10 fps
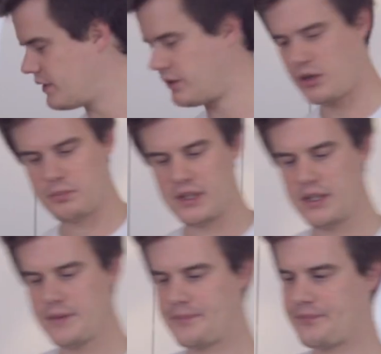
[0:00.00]
top
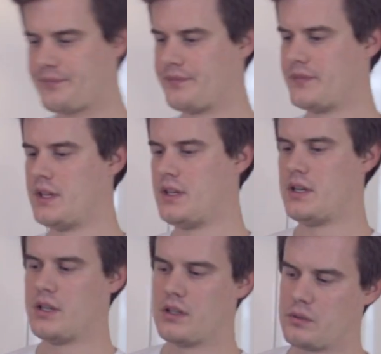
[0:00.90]
lid.
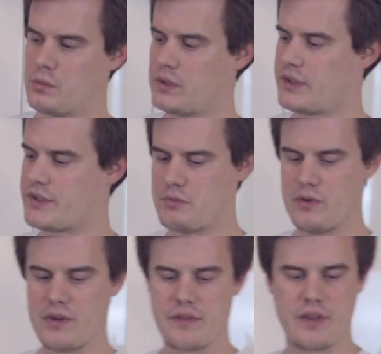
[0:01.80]
We'll just
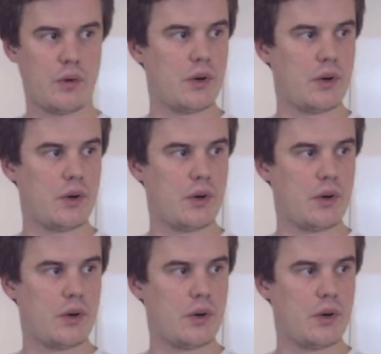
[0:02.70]
move everything